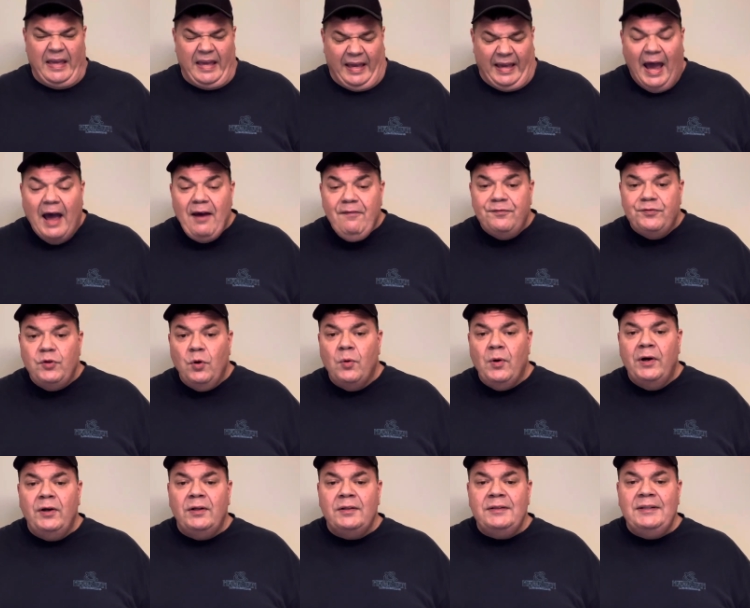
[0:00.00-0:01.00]
Half the
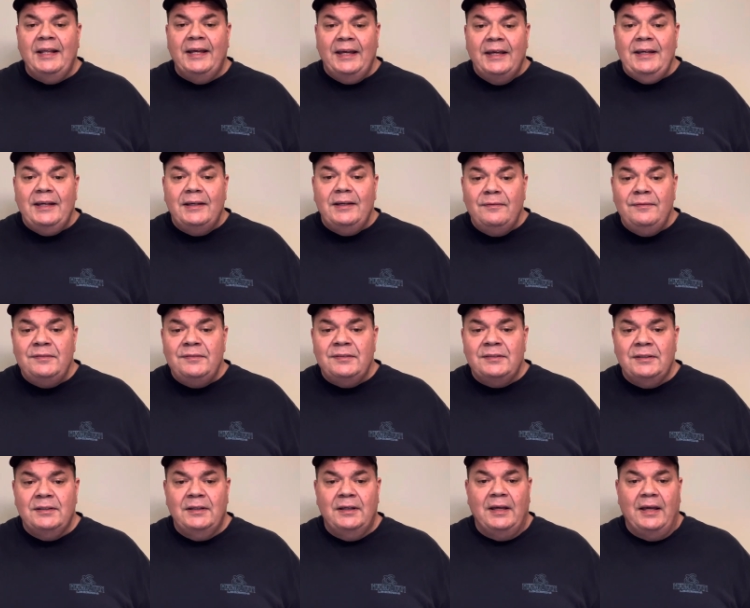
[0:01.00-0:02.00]
world lives,
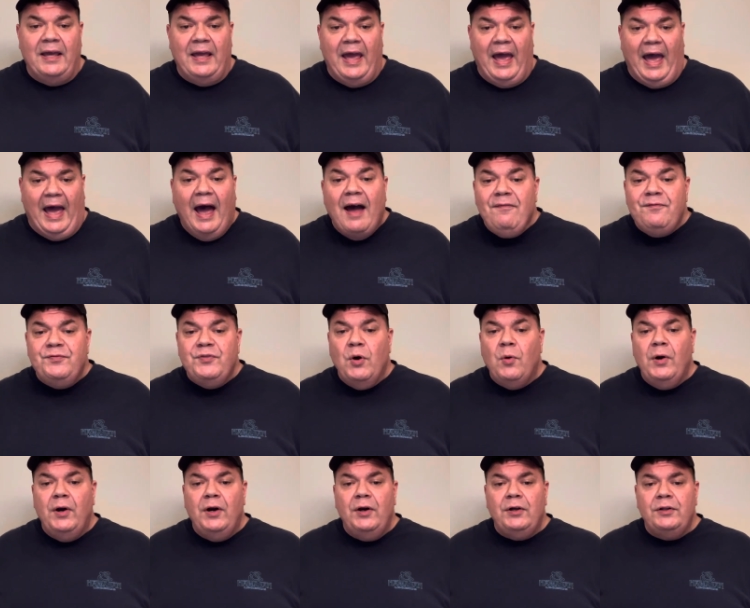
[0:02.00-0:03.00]
half the
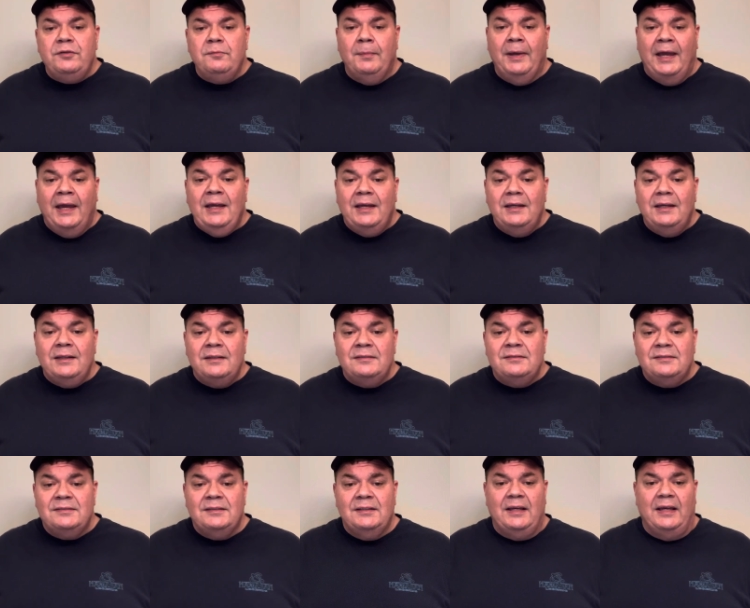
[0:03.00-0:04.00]
world
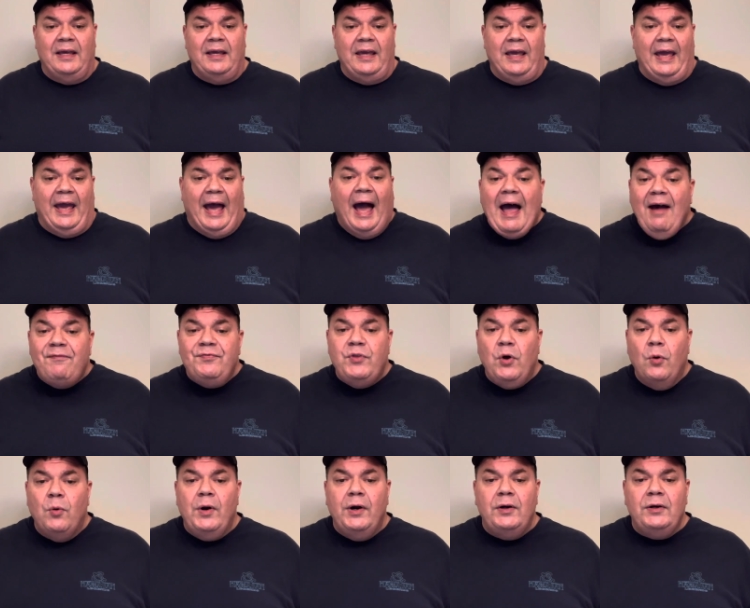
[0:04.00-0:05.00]
makes, half
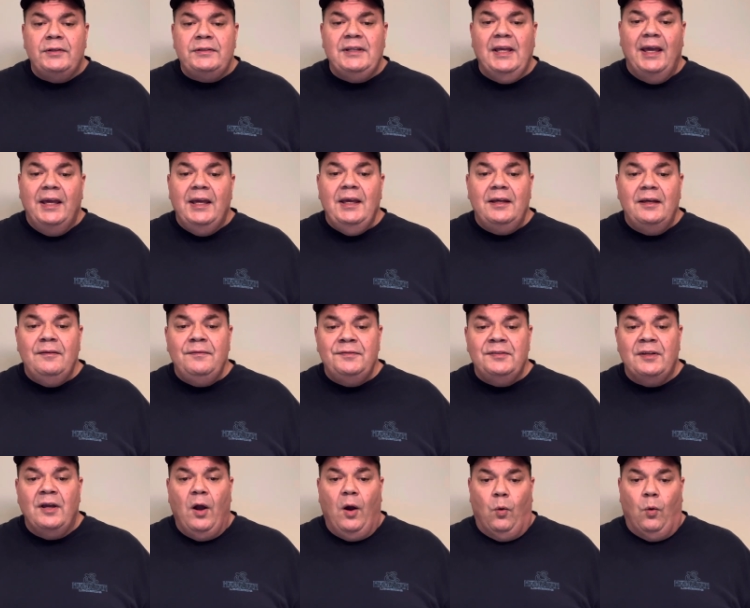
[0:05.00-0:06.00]
the world
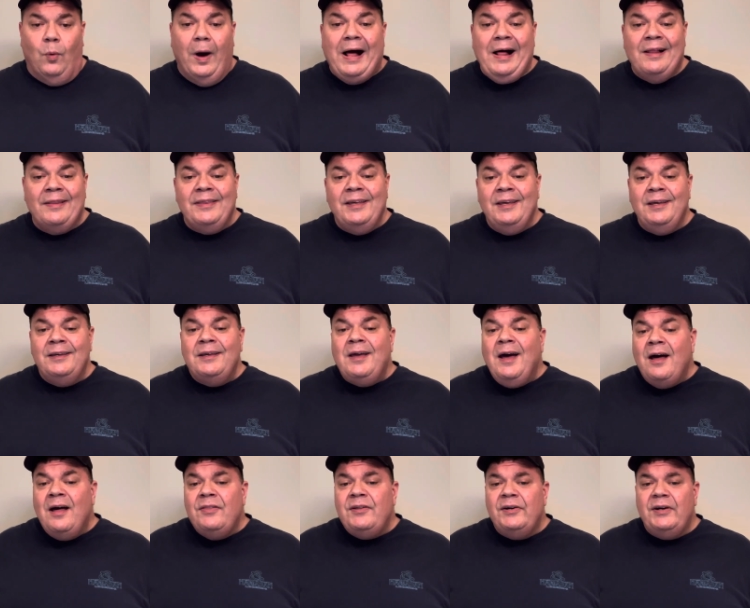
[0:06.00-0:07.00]
gives, while the
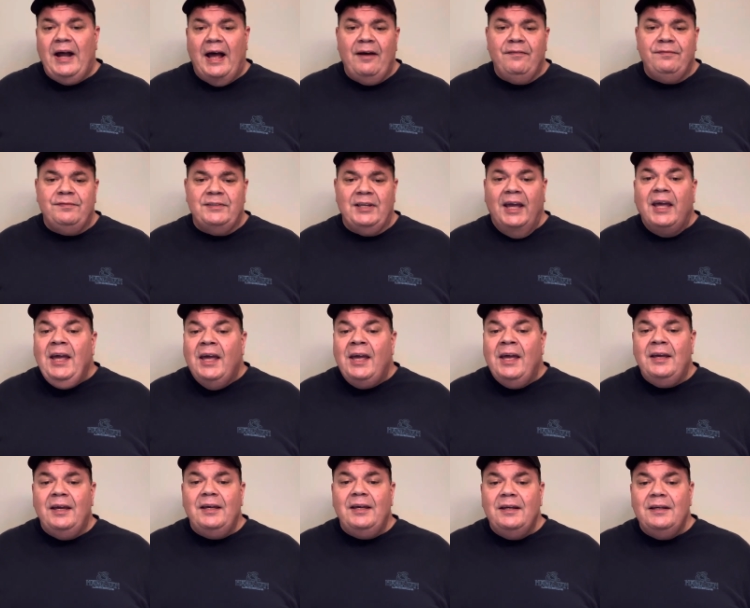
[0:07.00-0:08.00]
other half
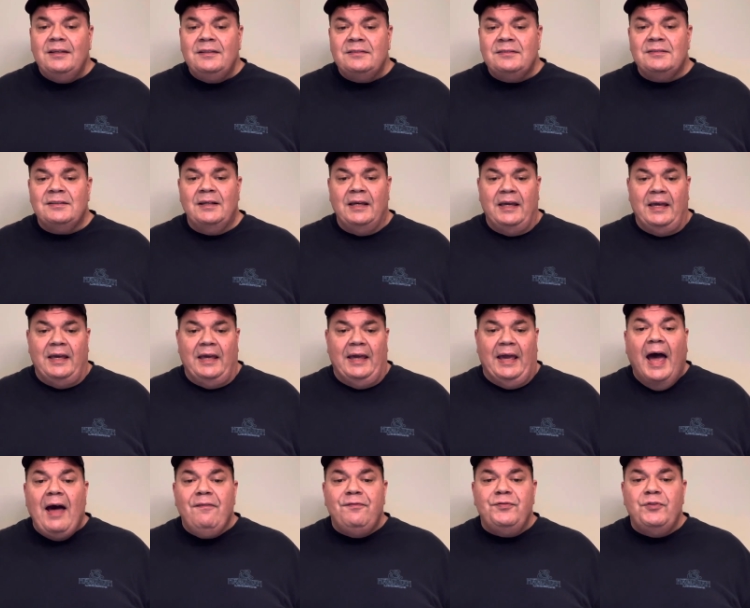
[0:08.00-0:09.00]
takes.
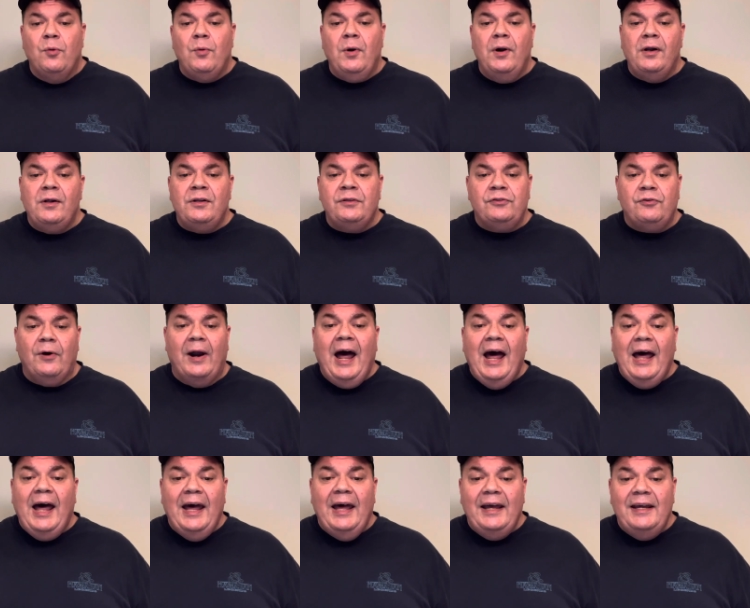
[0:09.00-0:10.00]
Half the world
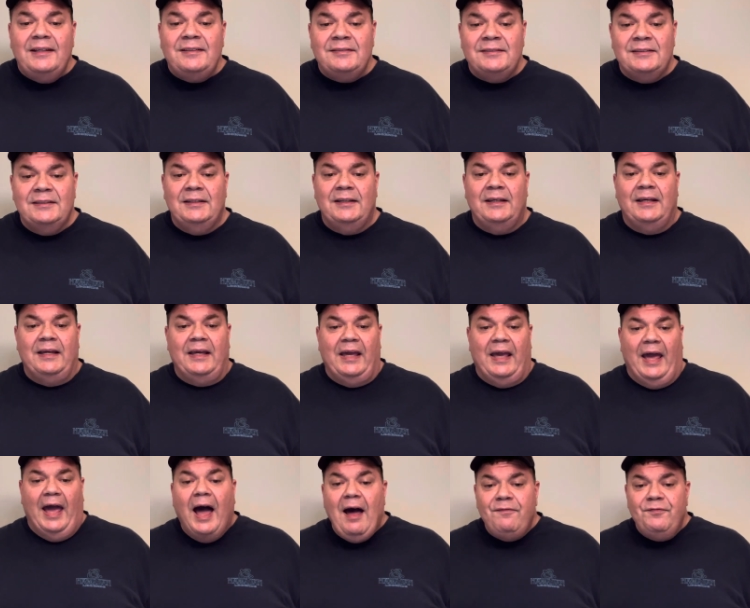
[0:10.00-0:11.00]
cries,
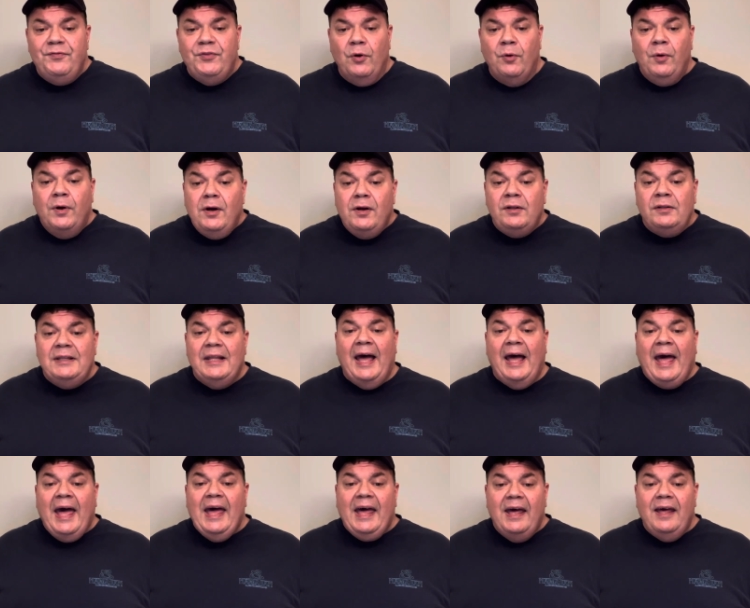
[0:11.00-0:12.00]
half the world
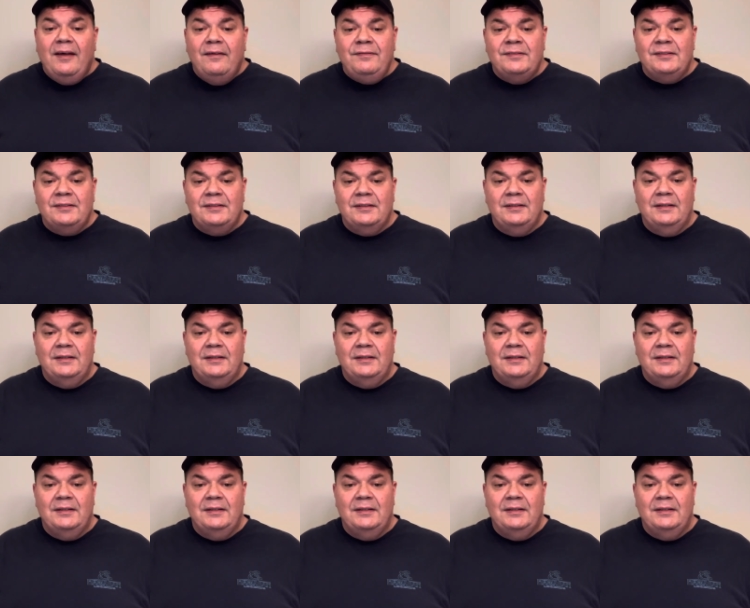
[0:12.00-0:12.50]
laughs,